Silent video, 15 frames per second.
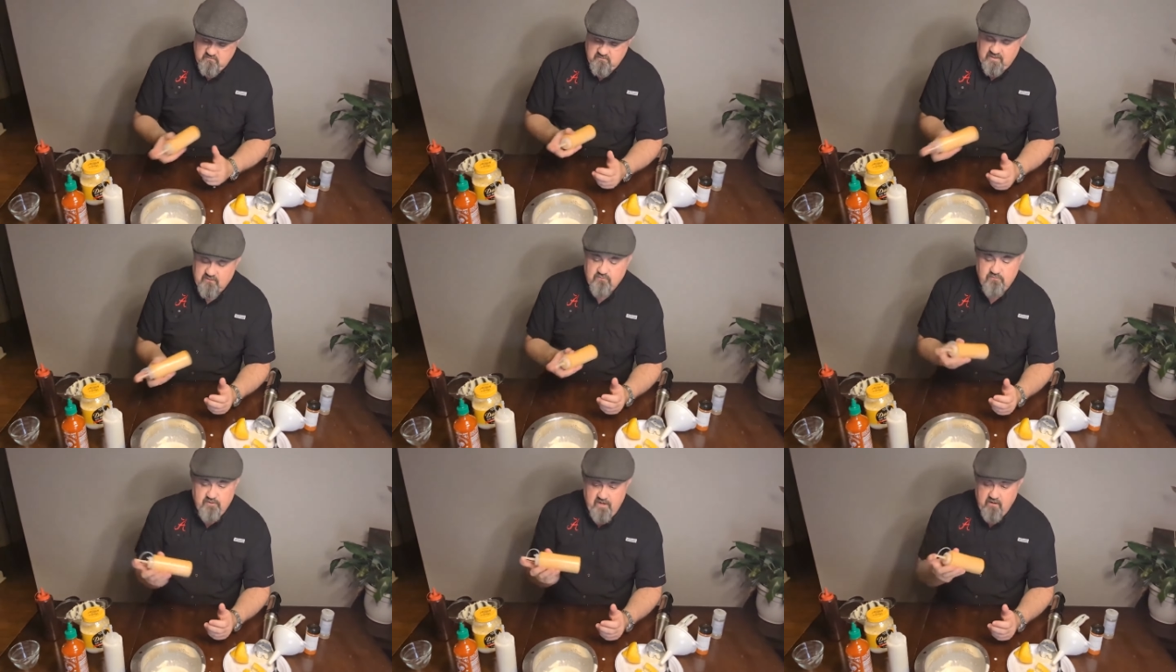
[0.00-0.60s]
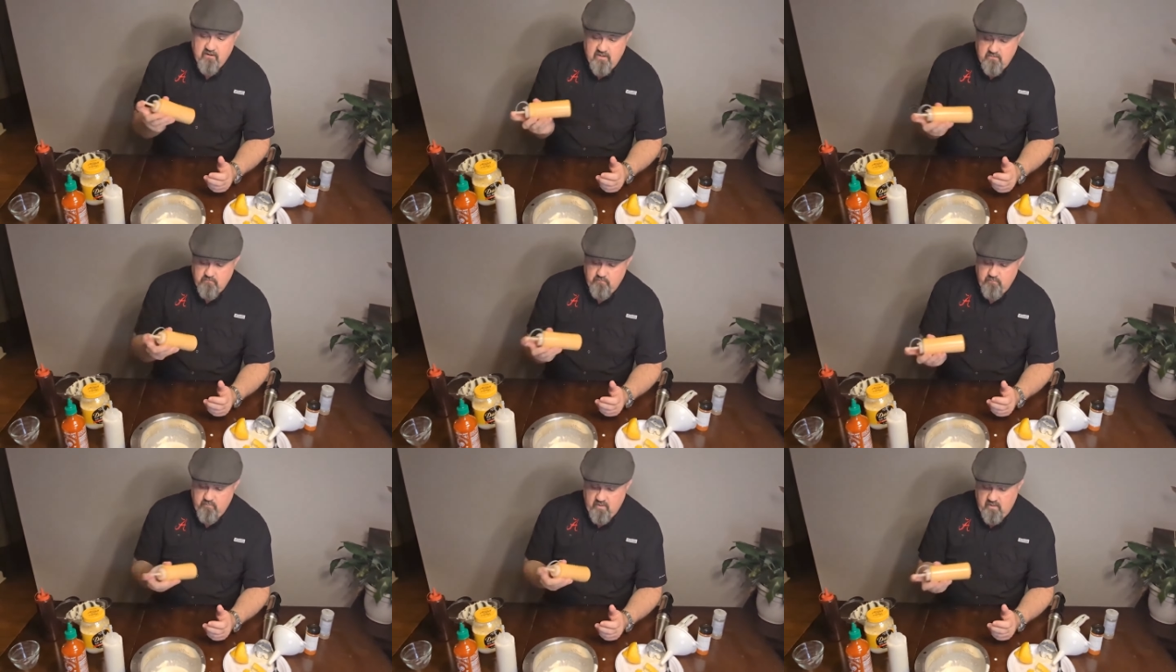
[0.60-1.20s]
that's very
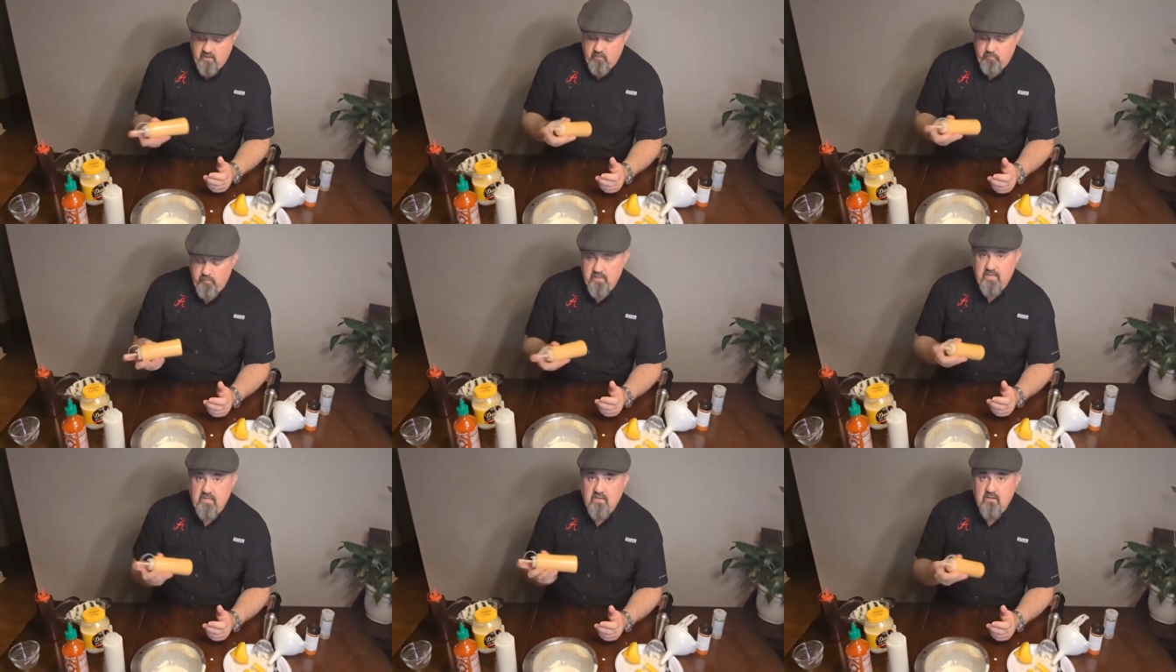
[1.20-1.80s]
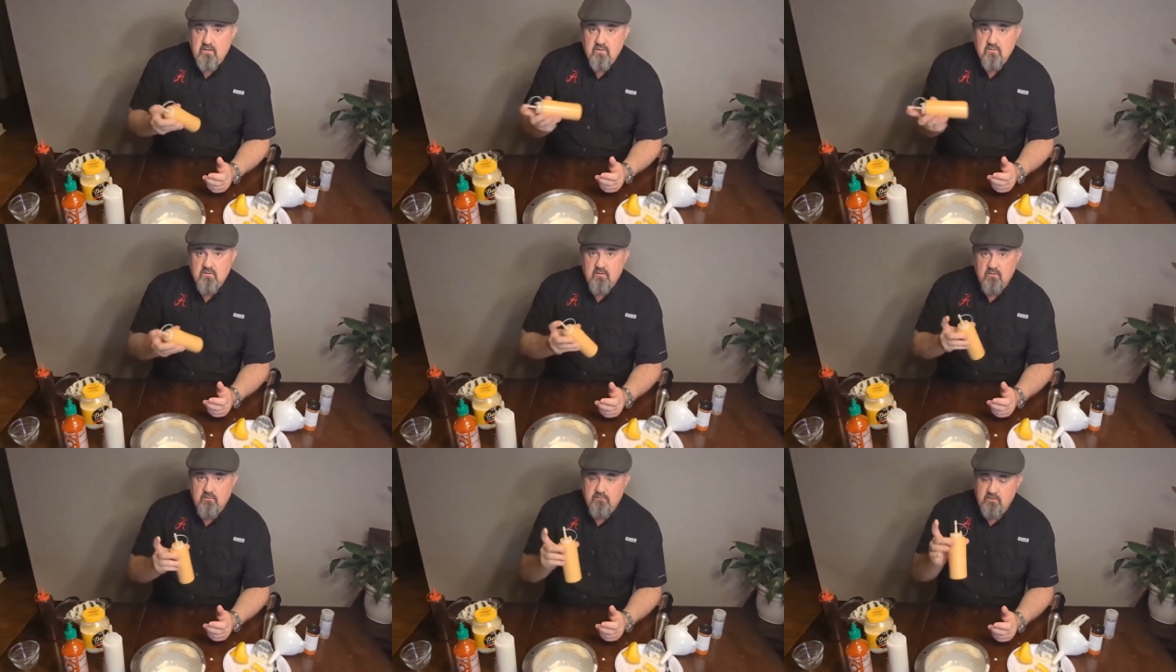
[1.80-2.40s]
pink.
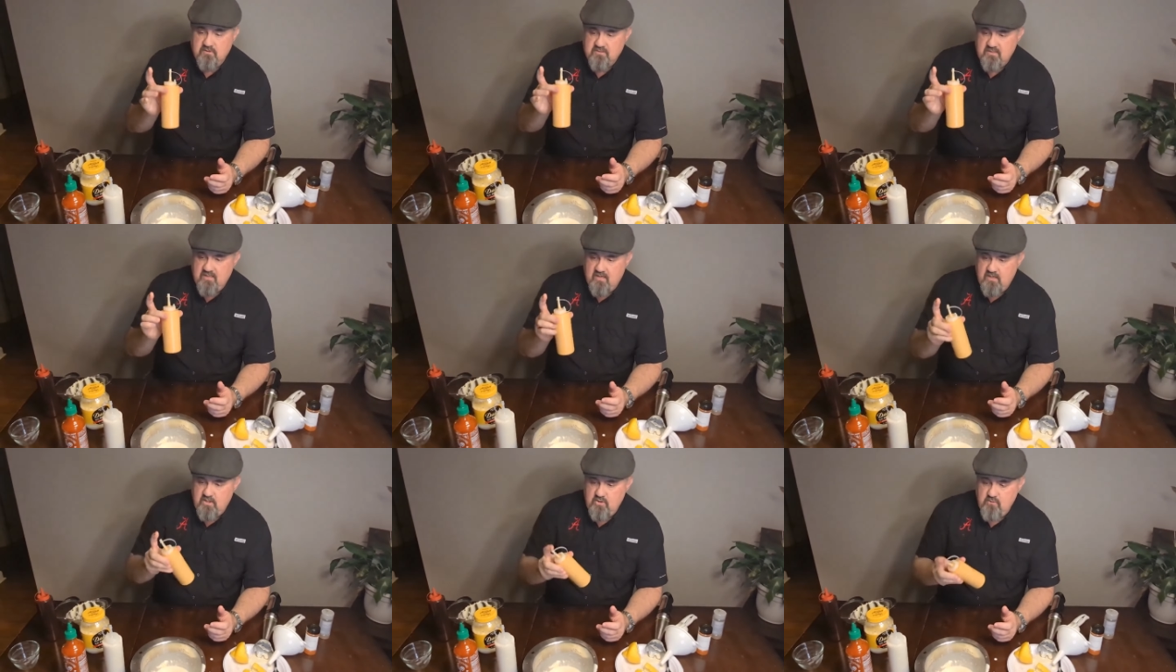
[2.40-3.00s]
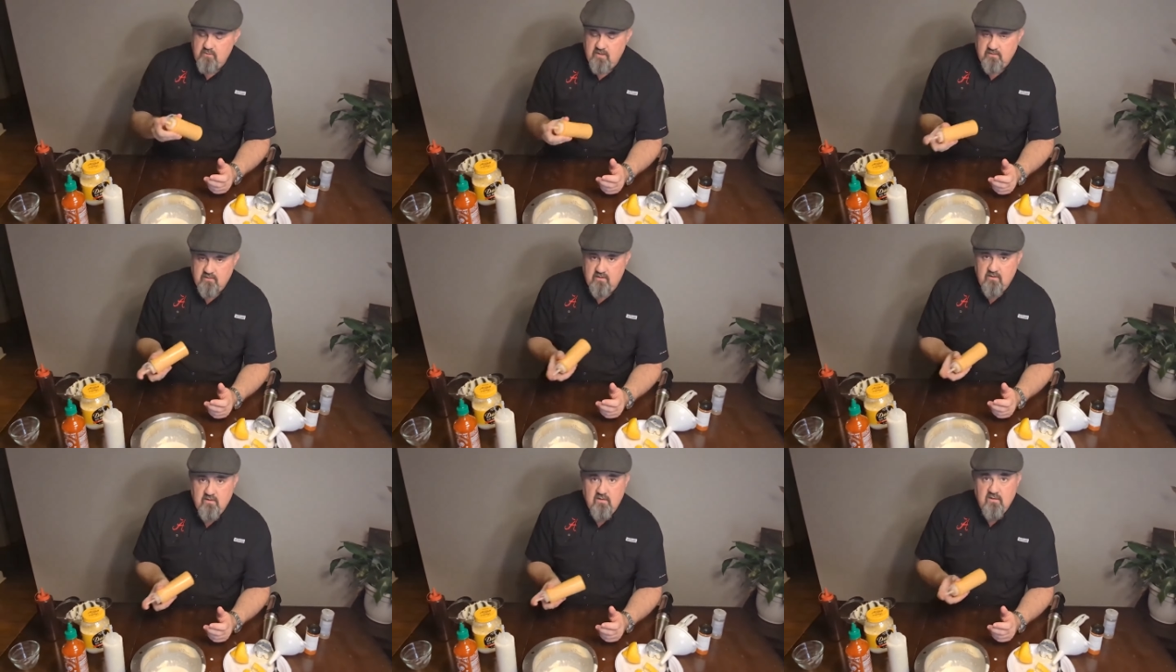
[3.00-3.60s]
I don't know if you can see that hue right
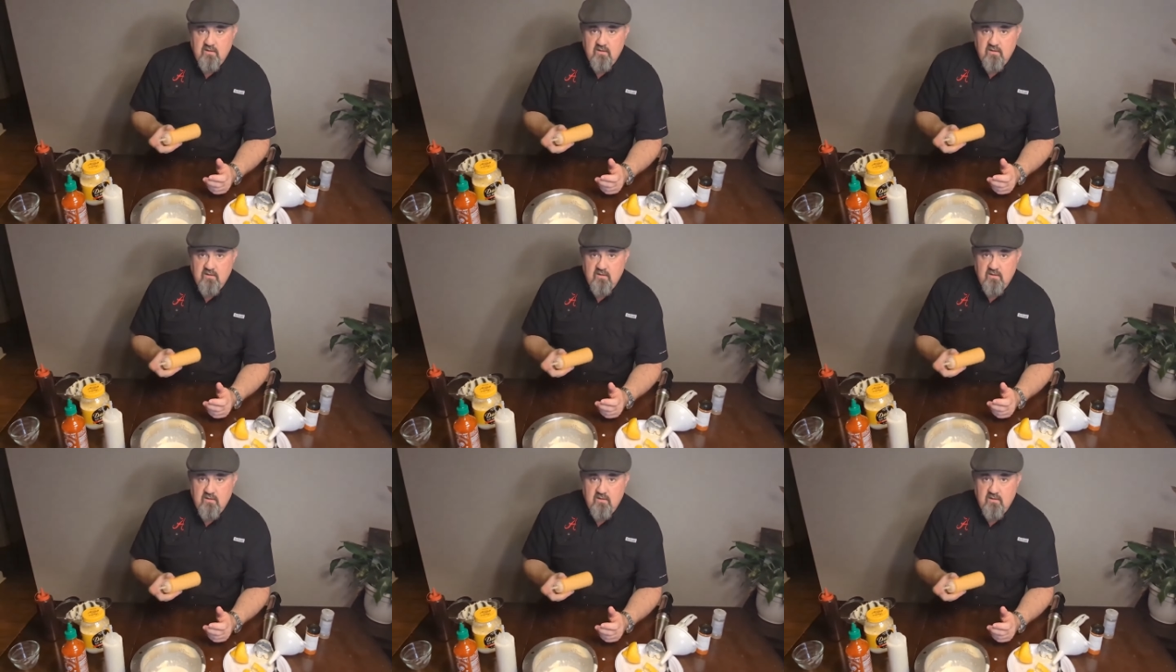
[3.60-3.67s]
there.